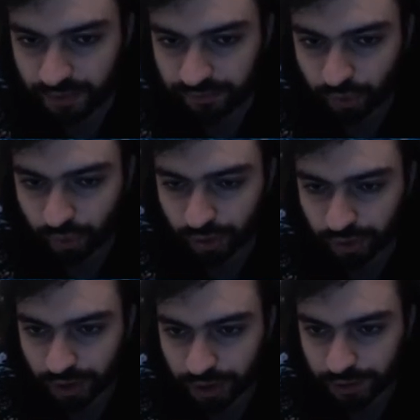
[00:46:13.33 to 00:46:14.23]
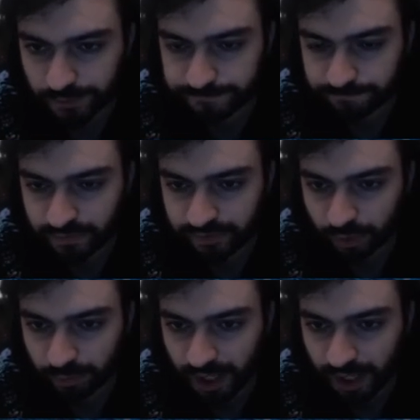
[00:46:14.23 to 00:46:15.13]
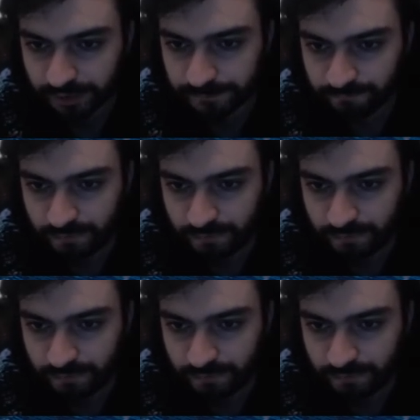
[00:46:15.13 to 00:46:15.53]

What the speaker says: for black.